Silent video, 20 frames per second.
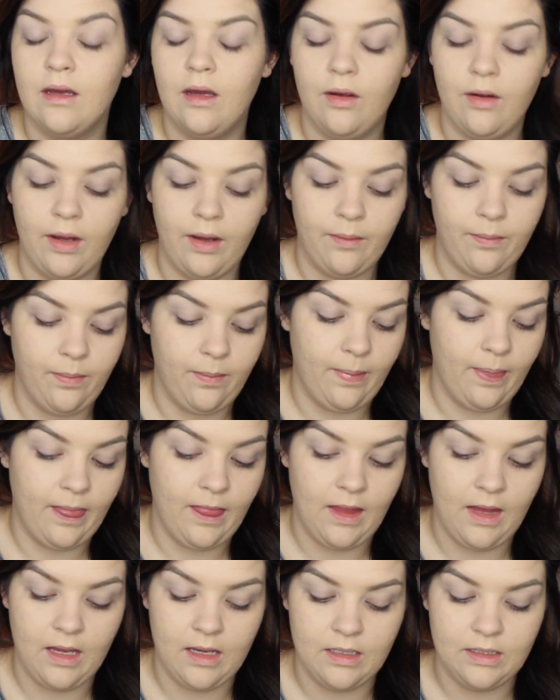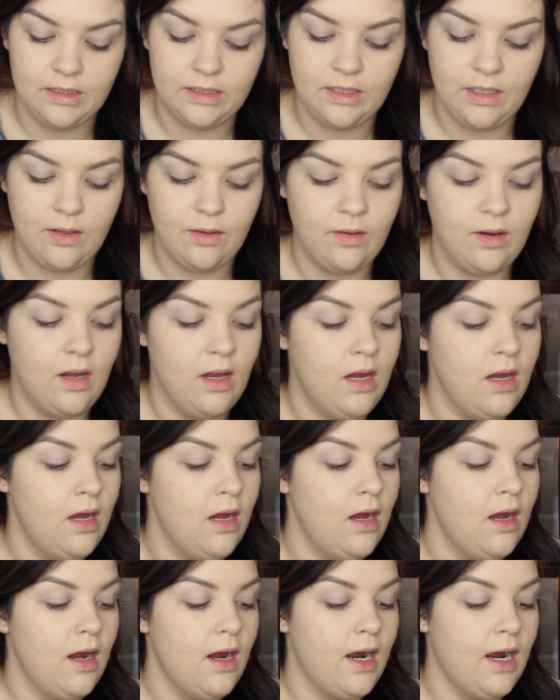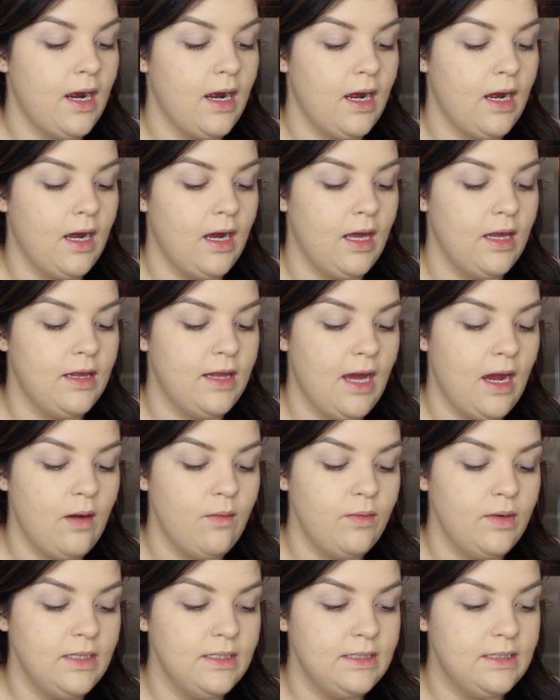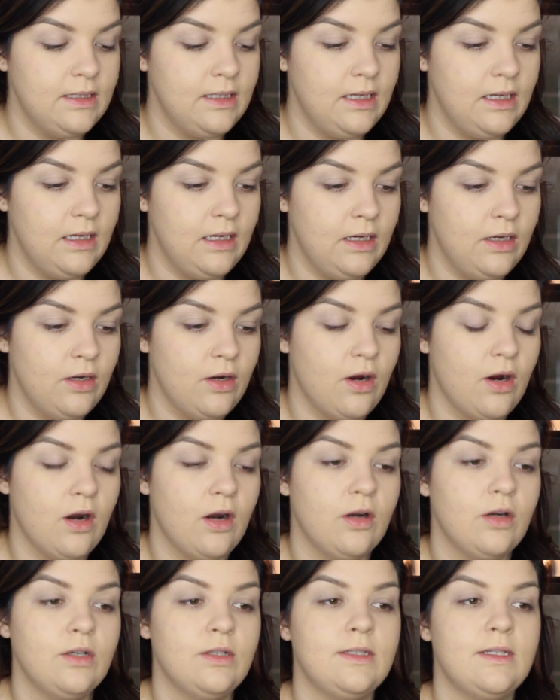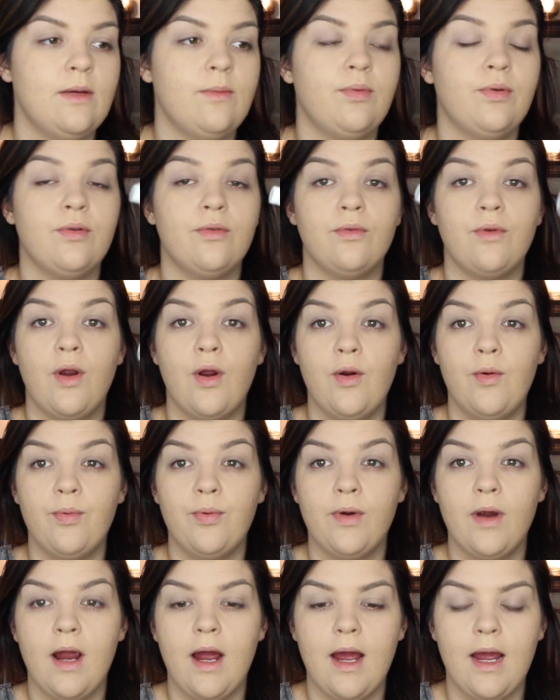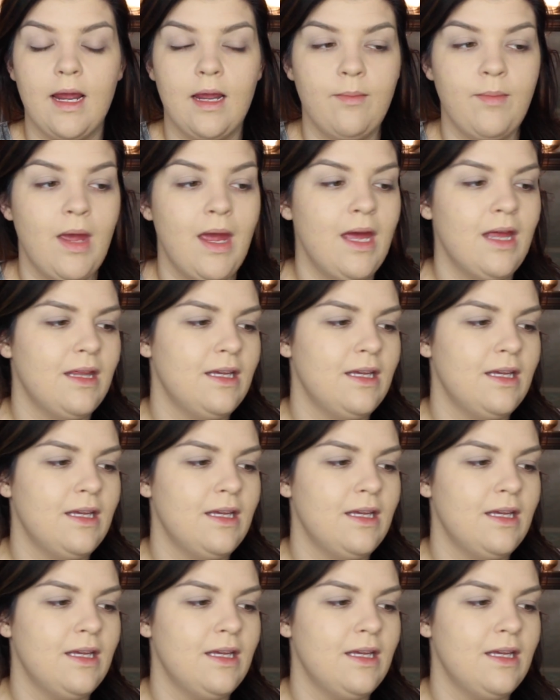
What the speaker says: Okay, so that was the Nars Pro Prime.